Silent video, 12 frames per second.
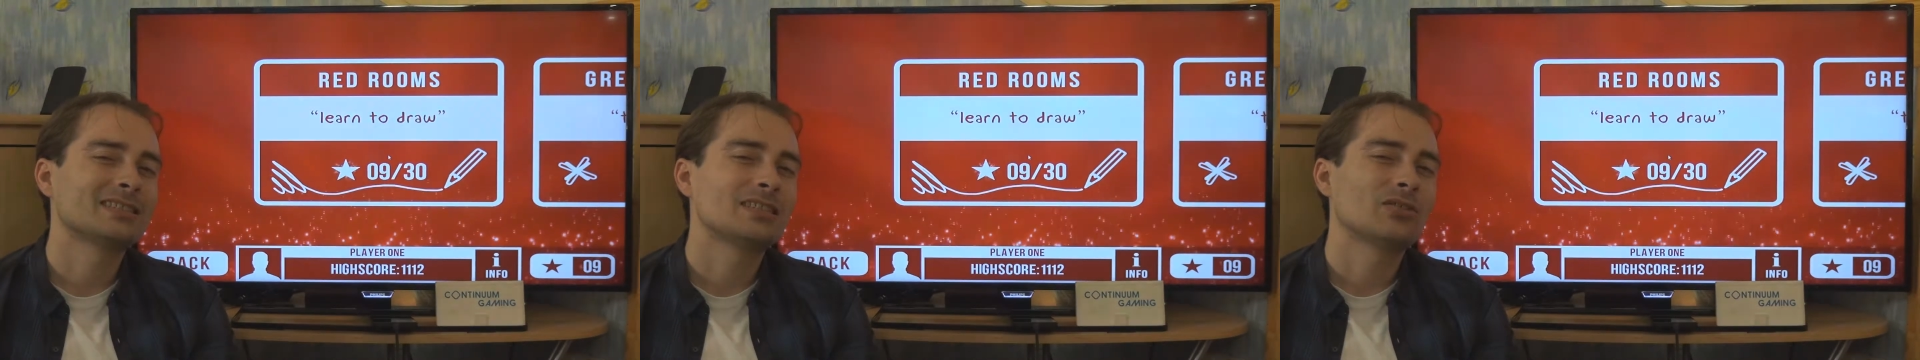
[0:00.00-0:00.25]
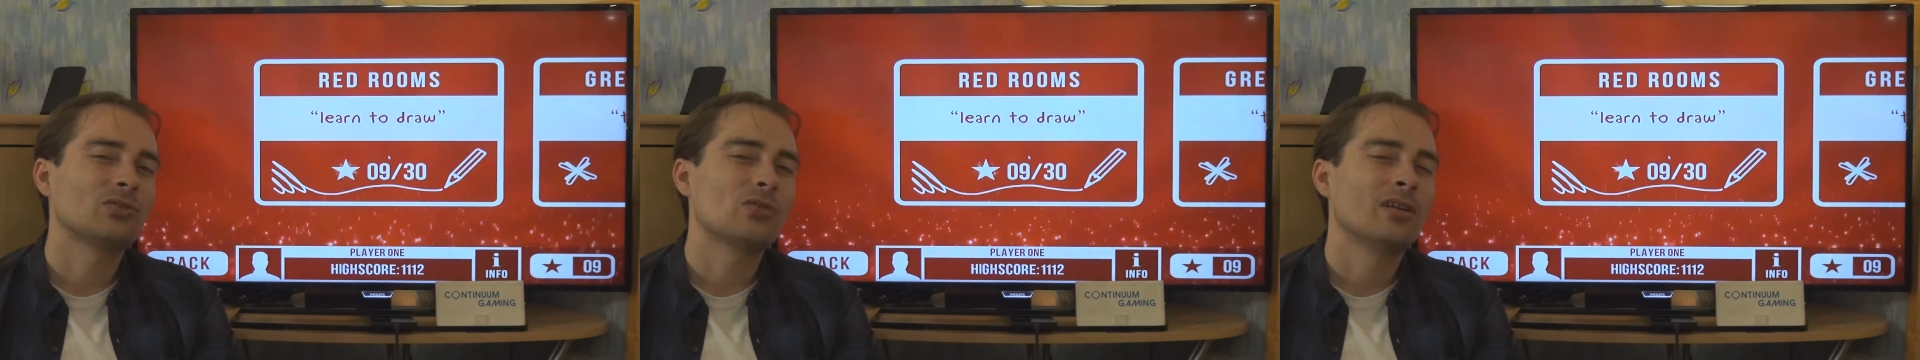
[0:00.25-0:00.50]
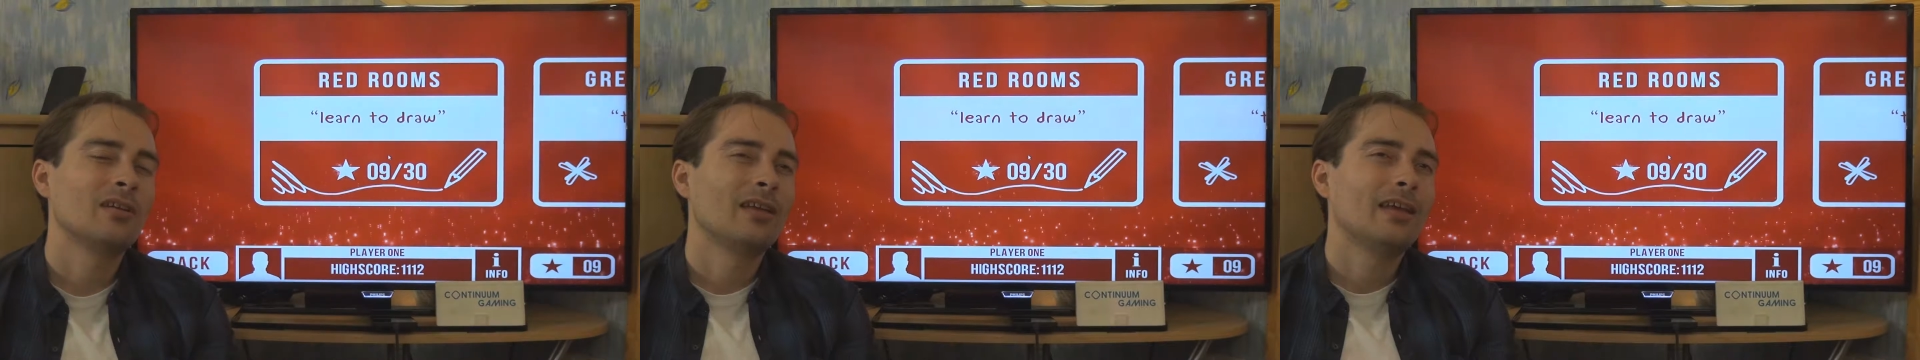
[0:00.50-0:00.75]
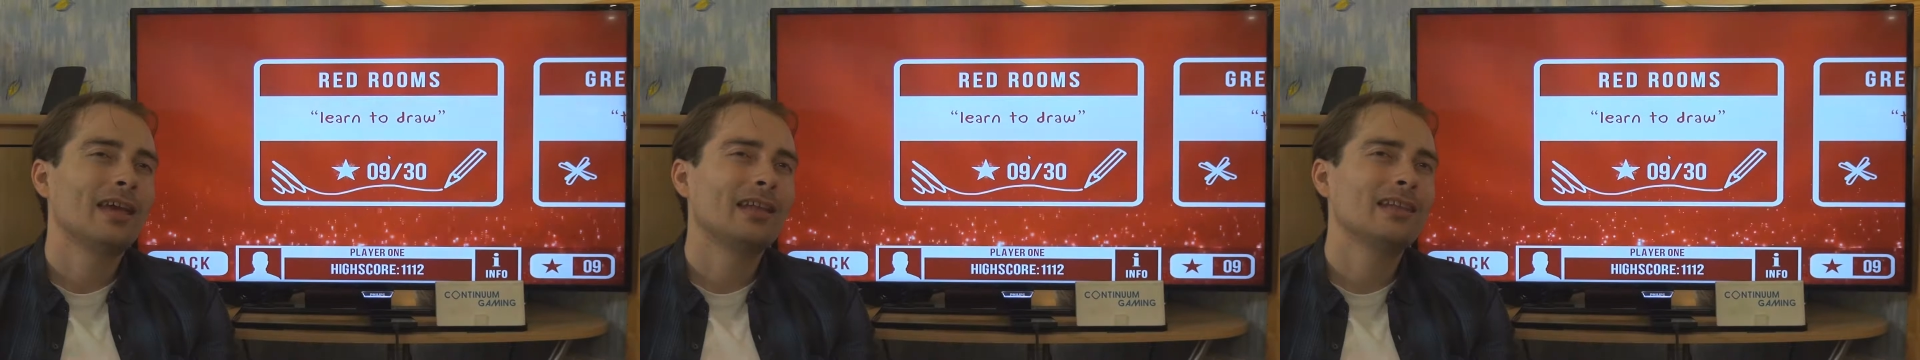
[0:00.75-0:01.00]
So
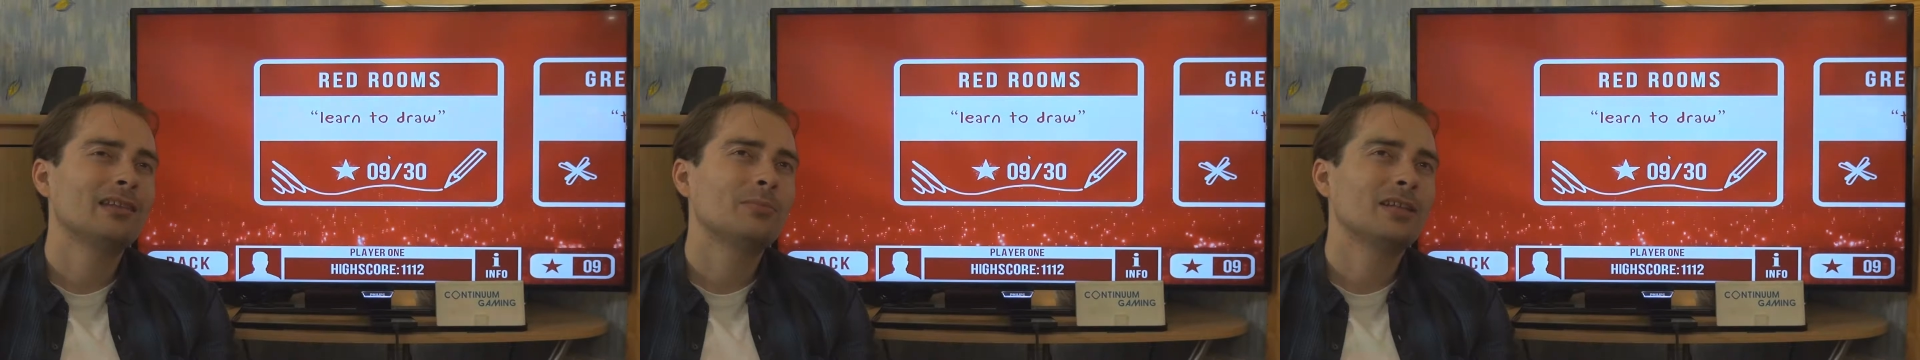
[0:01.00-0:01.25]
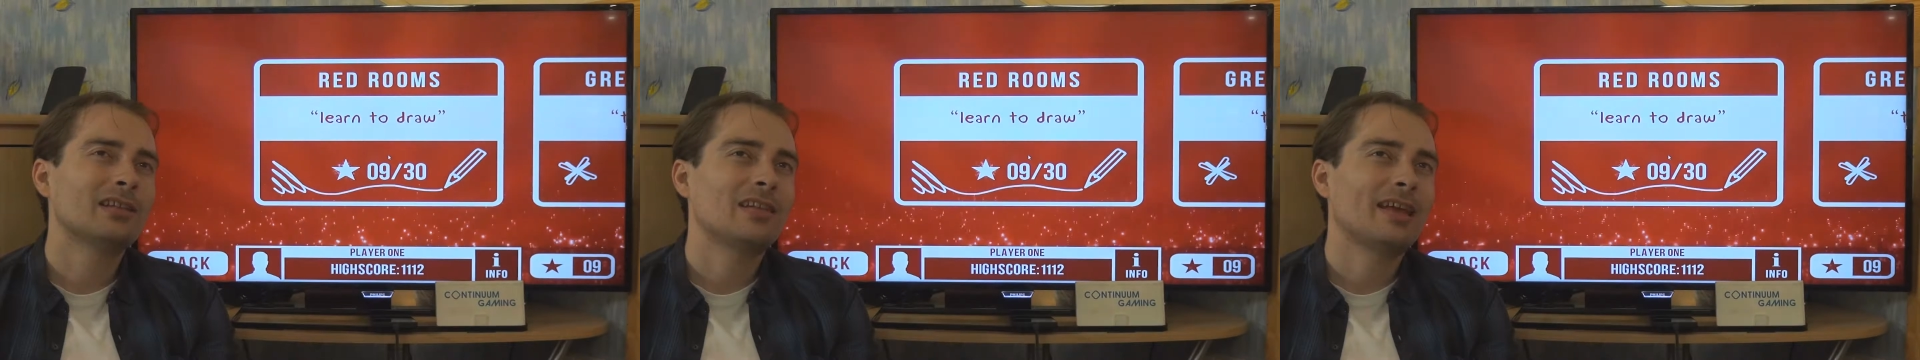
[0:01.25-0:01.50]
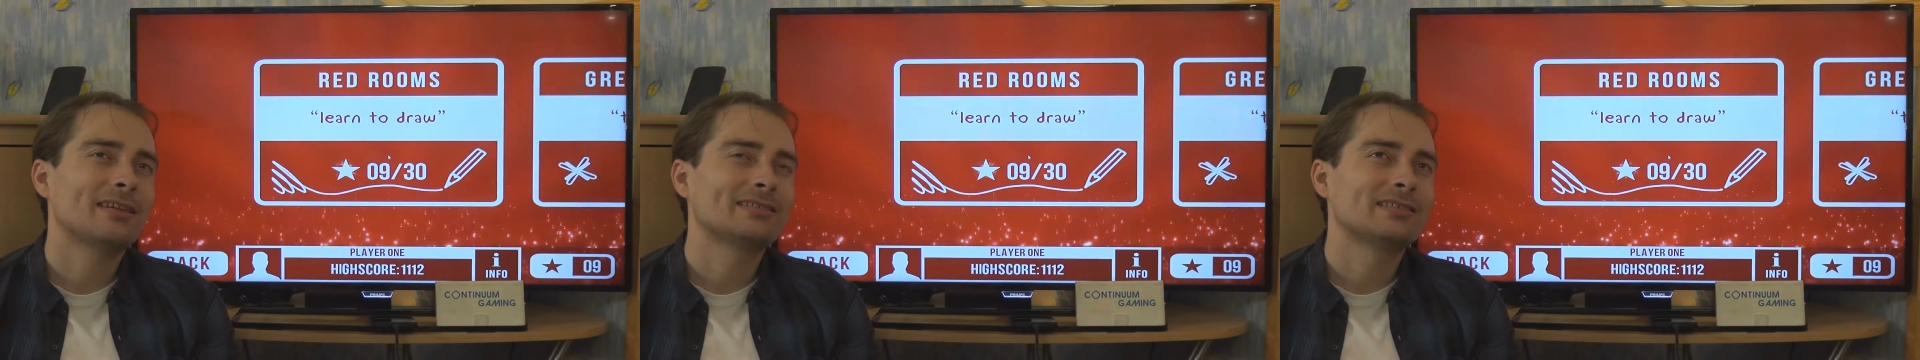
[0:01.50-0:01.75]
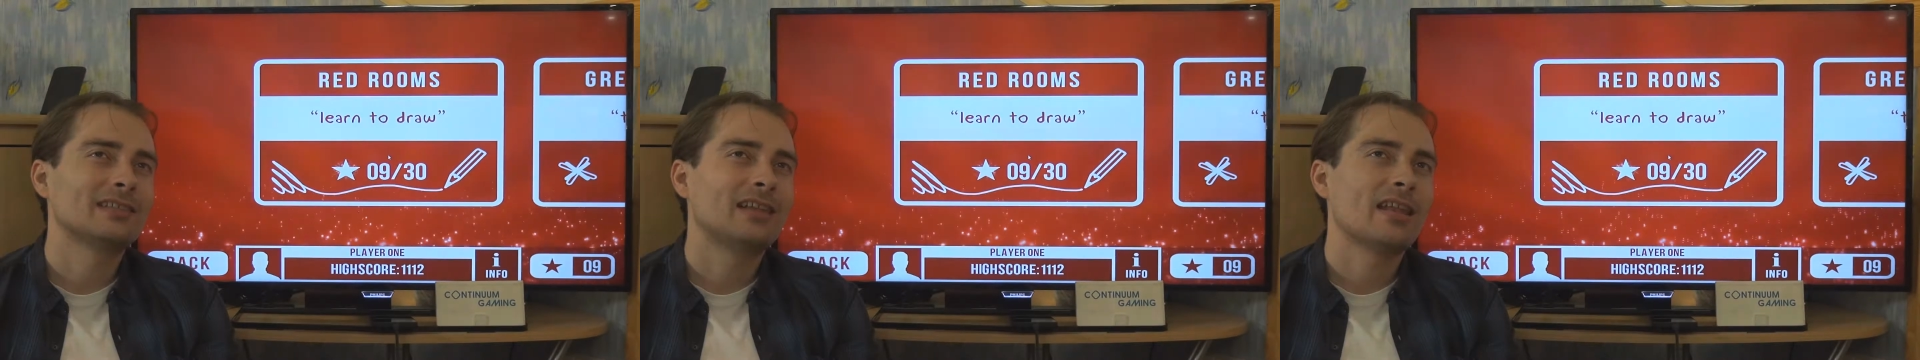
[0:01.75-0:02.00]
a little bit like
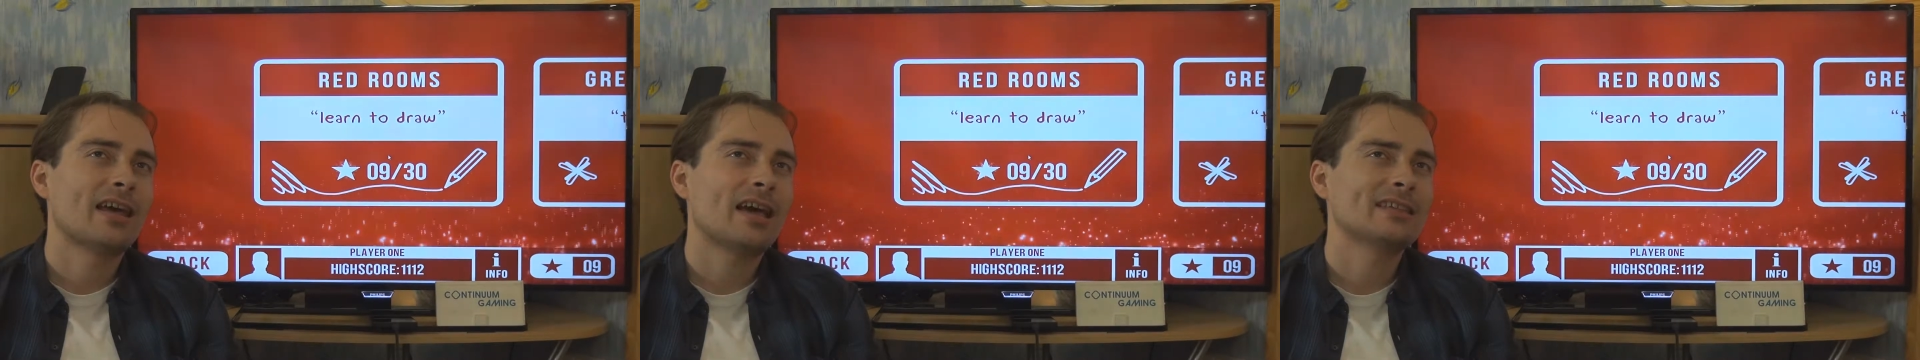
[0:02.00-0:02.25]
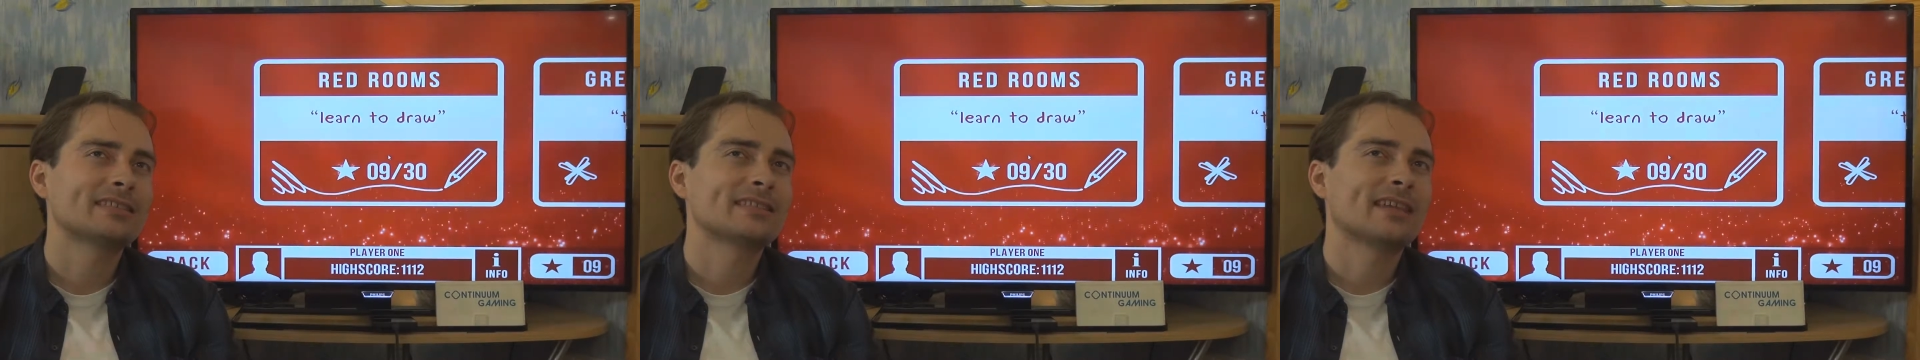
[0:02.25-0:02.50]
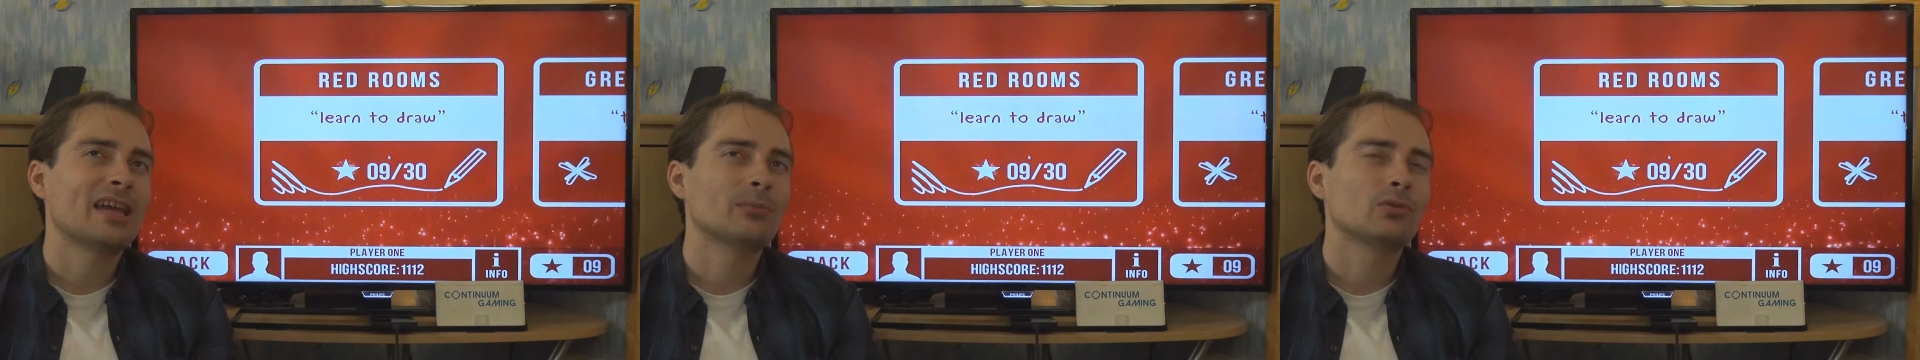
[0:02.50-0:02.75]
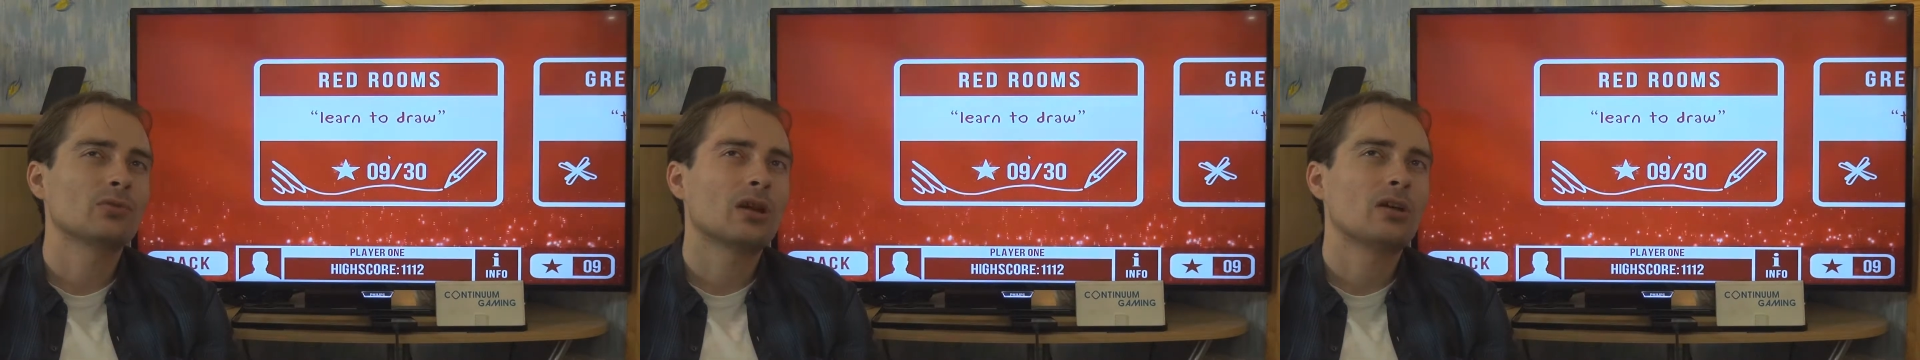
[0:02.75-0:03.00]
the last
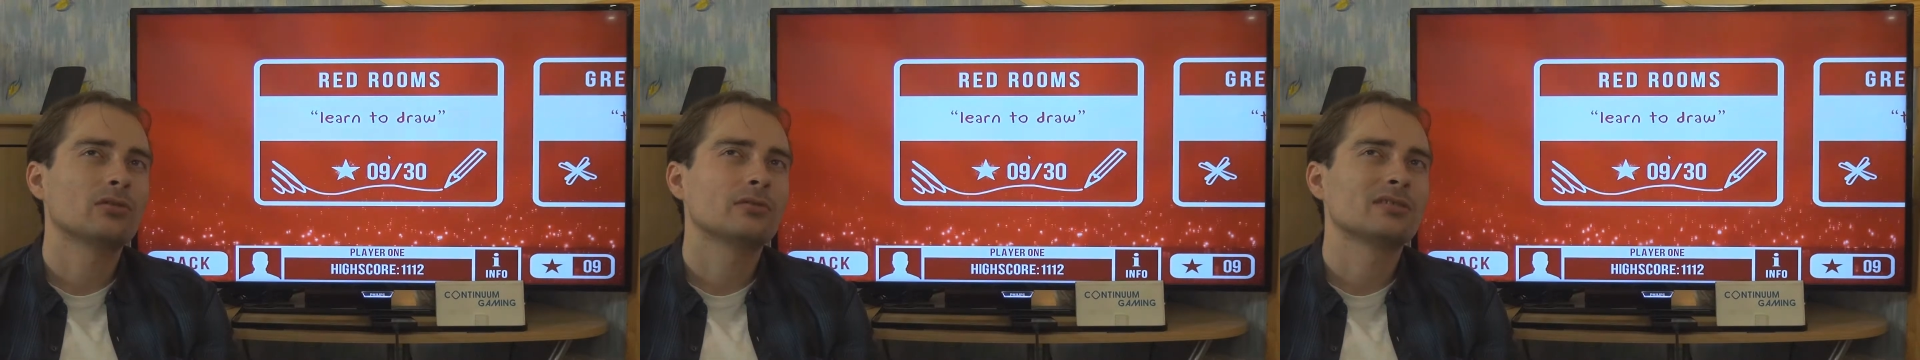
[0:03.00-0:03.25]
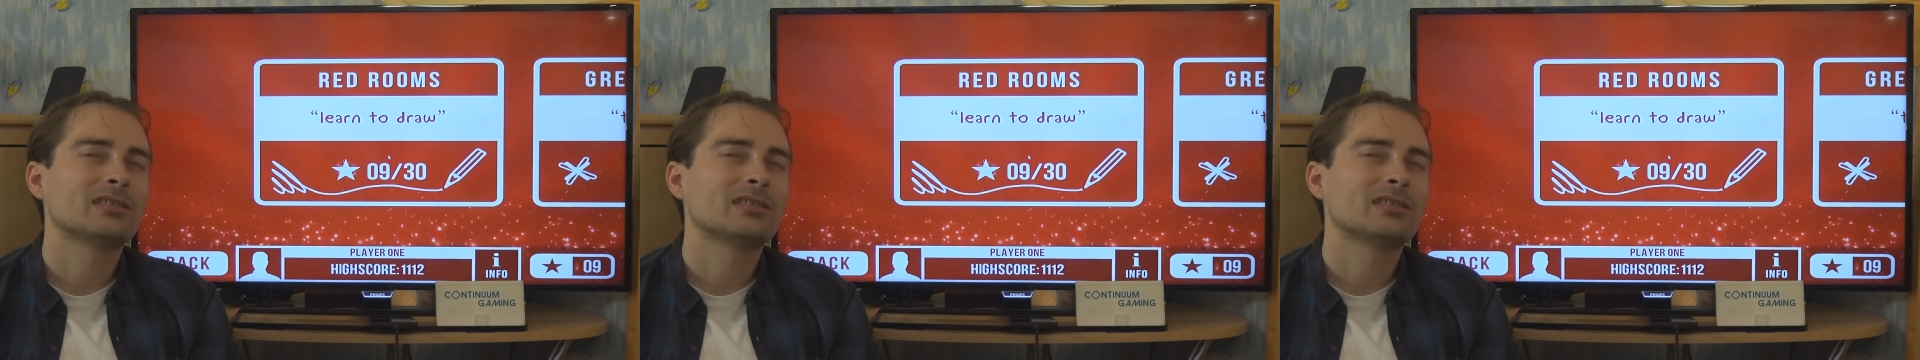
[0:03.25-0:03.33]
time around,